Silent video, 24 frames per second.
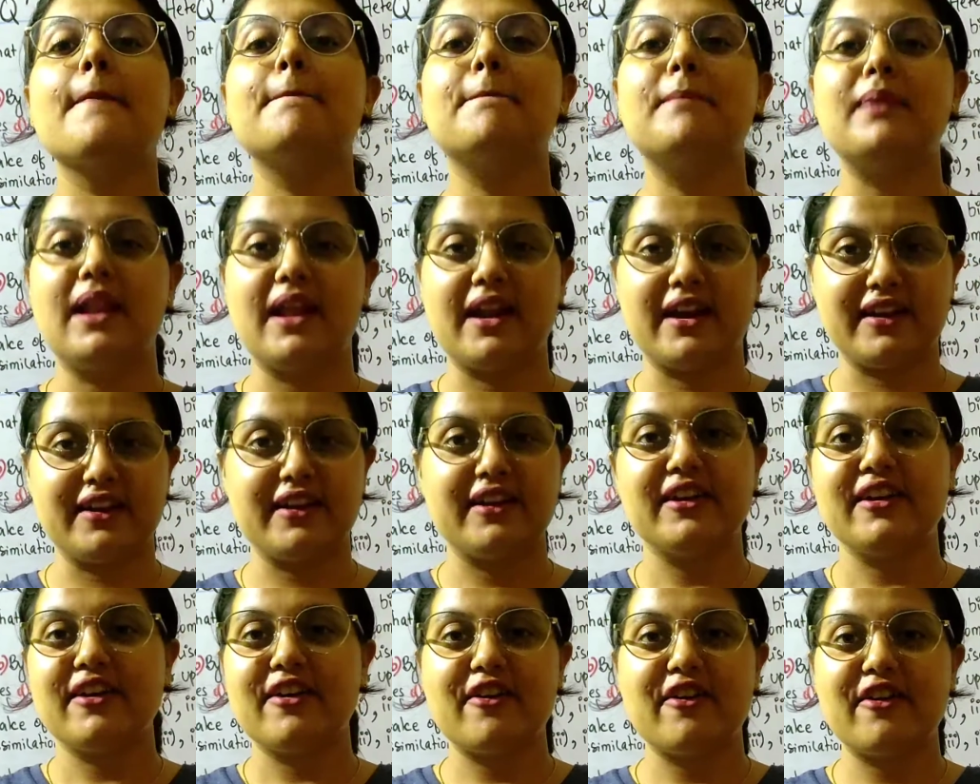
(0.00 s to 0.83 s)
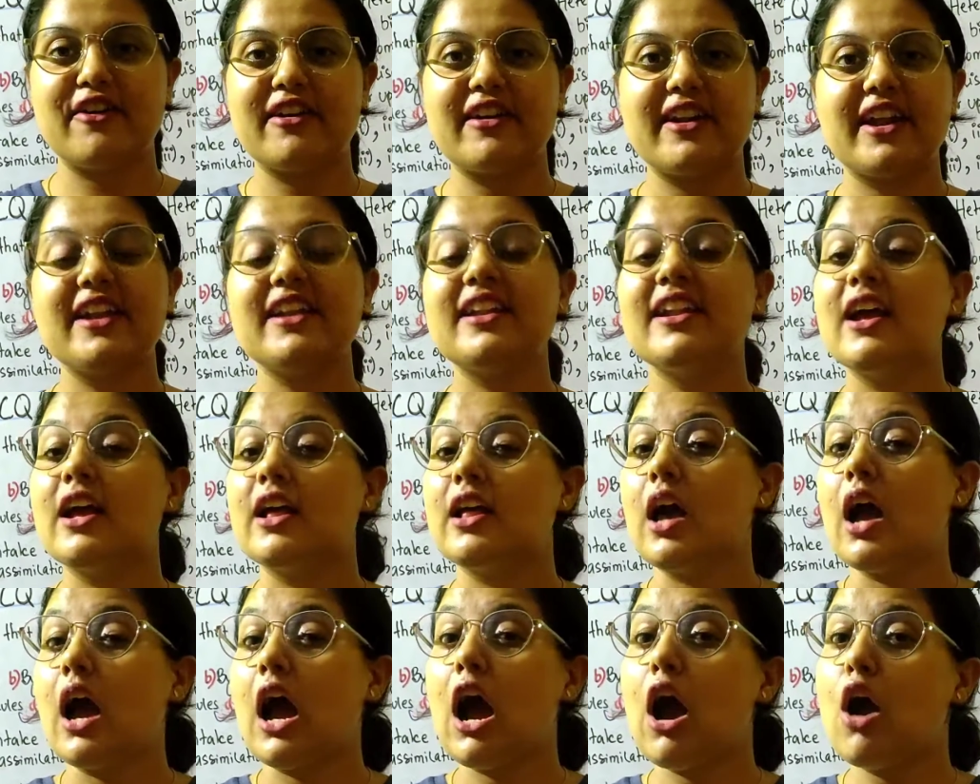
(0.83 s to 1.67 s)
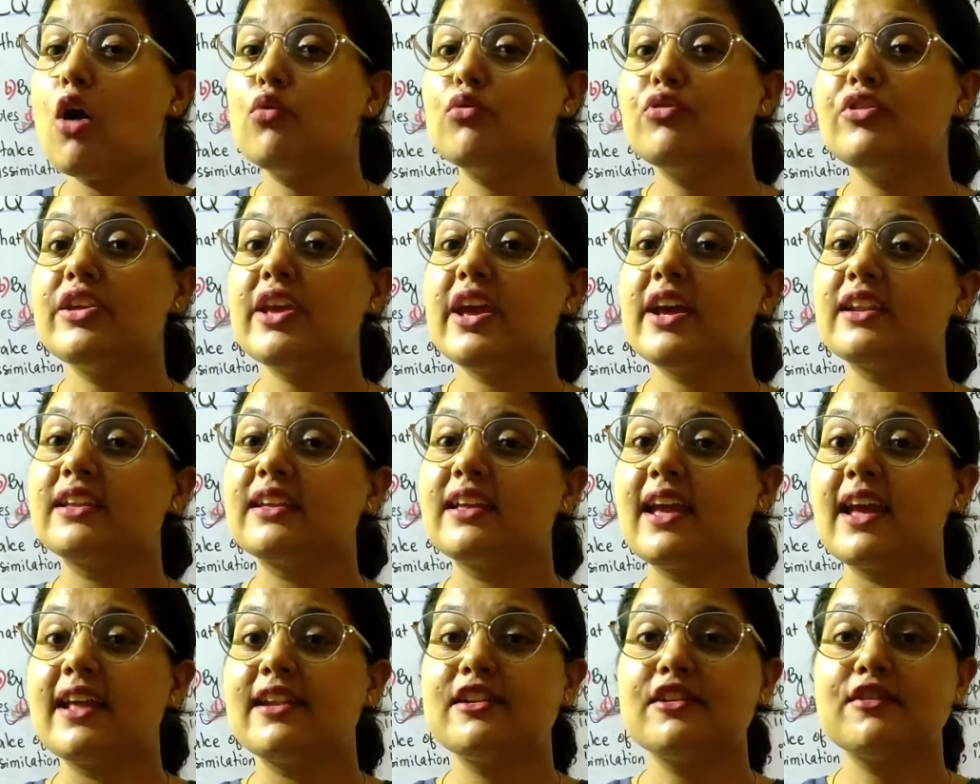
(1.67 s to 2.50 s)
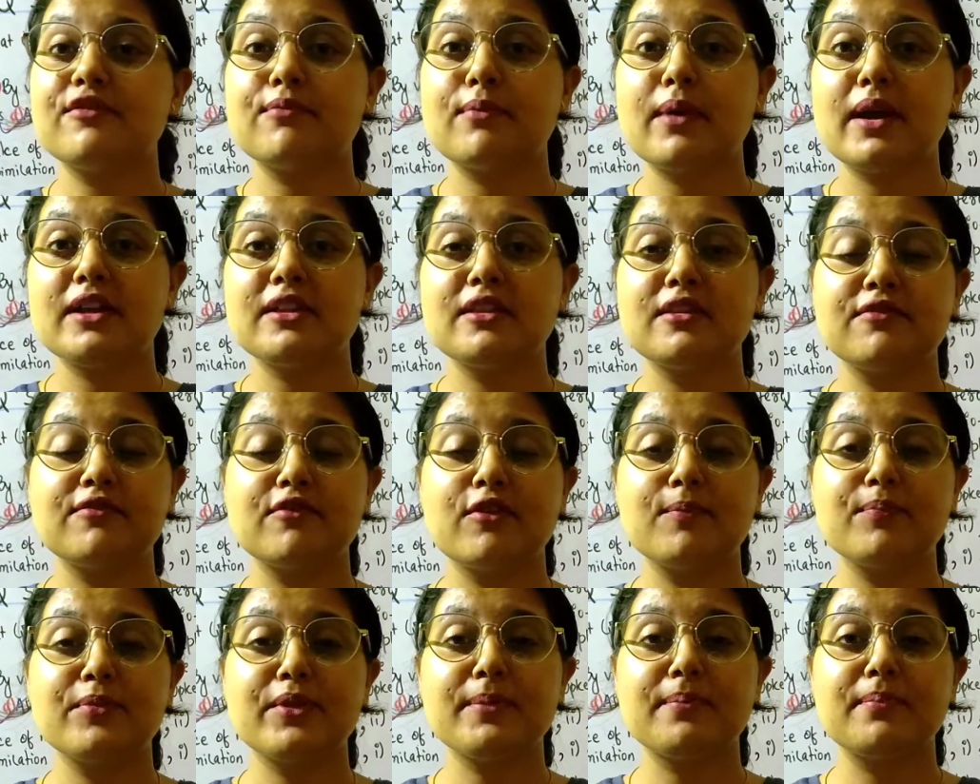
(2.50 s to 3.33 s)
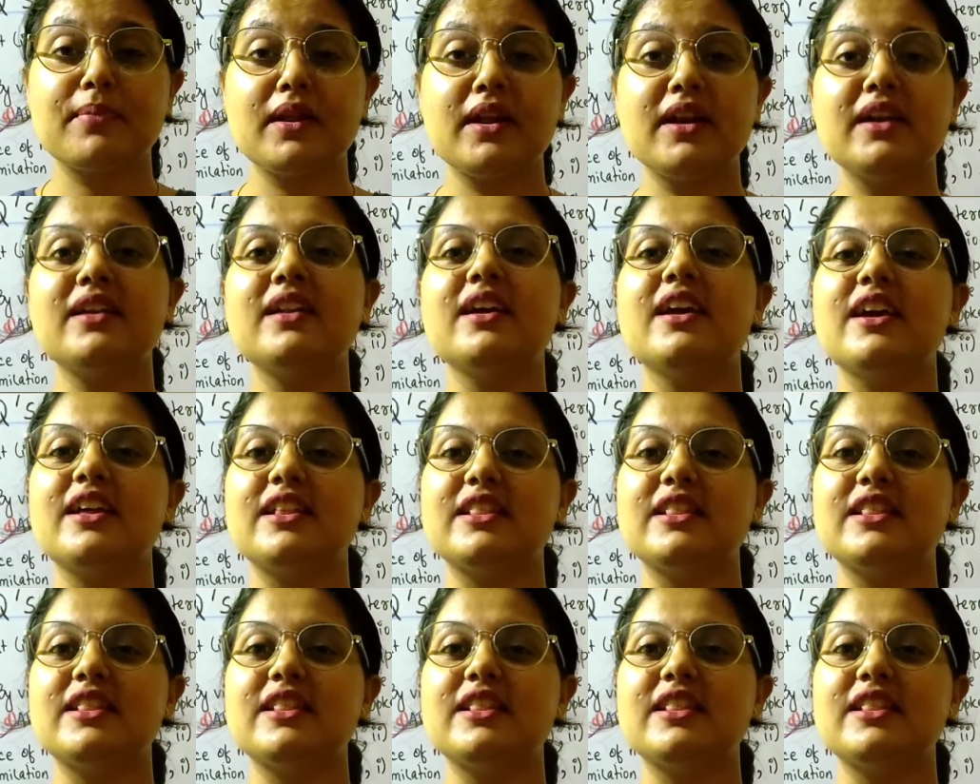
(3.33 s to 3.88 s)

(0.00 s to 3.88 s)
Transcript: blood. All right, how they are carried from the blood?